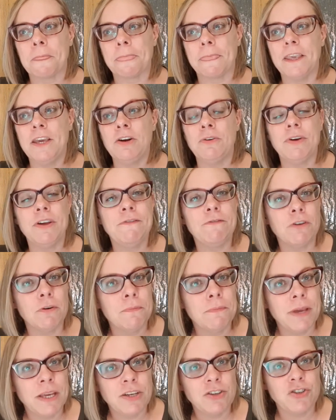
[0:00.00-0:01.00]

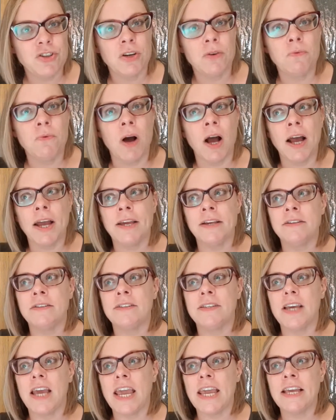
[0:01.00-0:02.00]
information
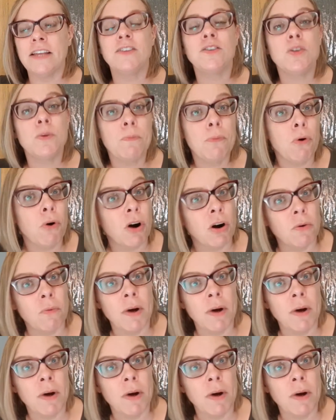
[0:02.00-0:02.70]
wise and support